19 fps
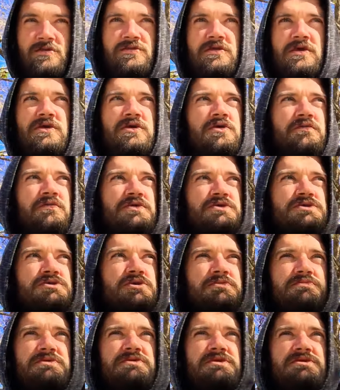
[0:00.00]
The universe
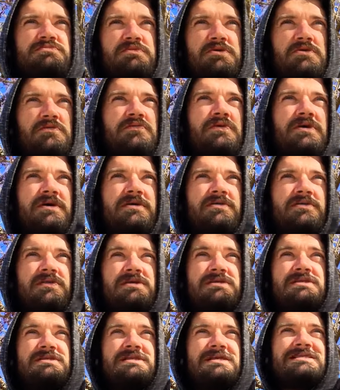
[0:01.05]
scripted this beautifully.
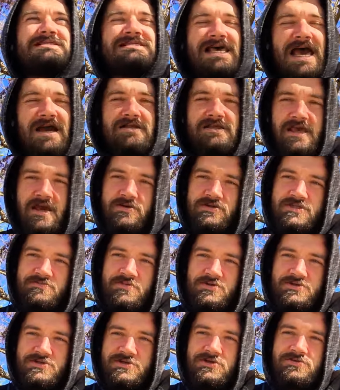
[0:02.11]
This is exactly how it's
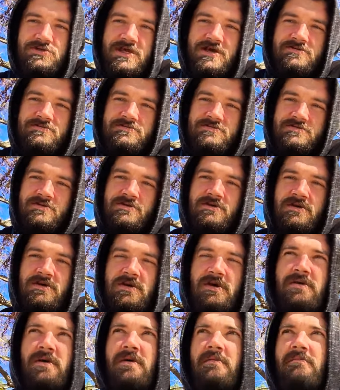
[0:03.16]
supposed to go
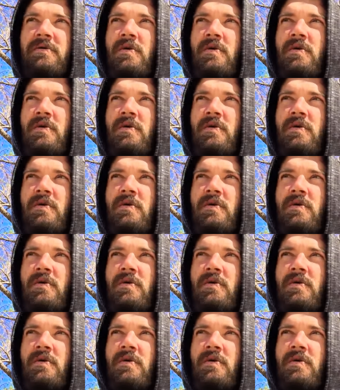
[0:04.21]
down.